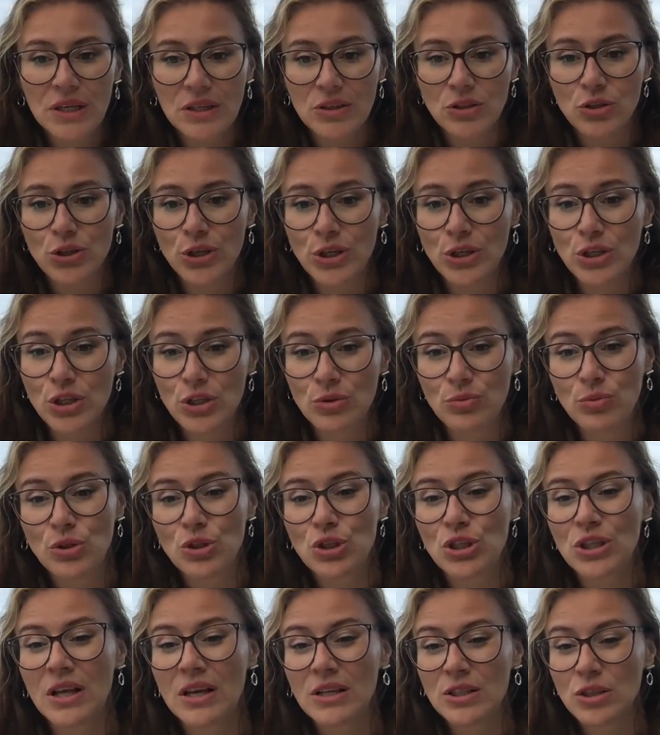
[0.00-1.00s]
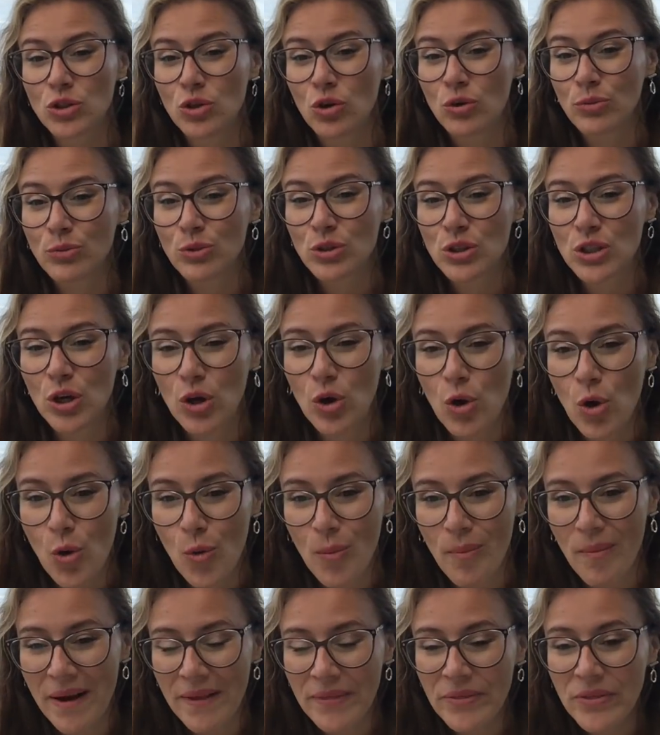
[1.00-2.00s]
conjunction, which lasts almost the whole
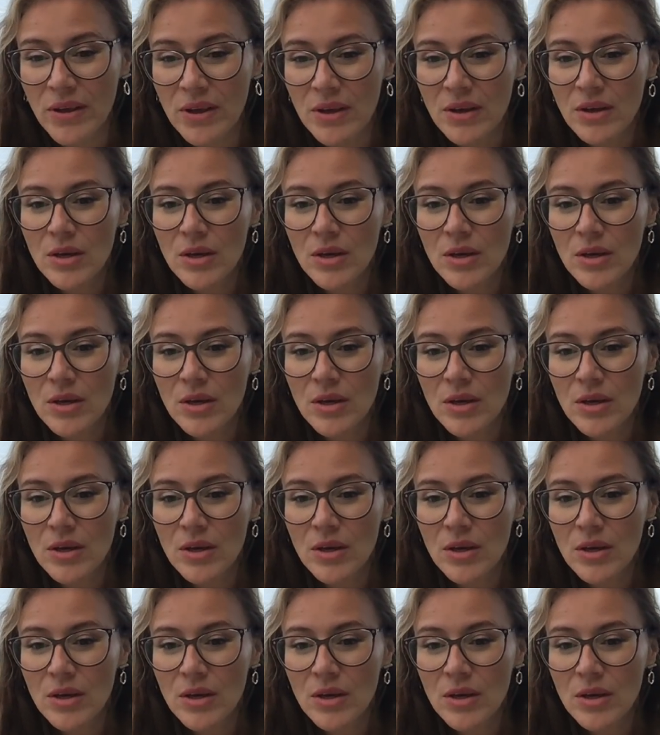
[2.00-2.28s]
month,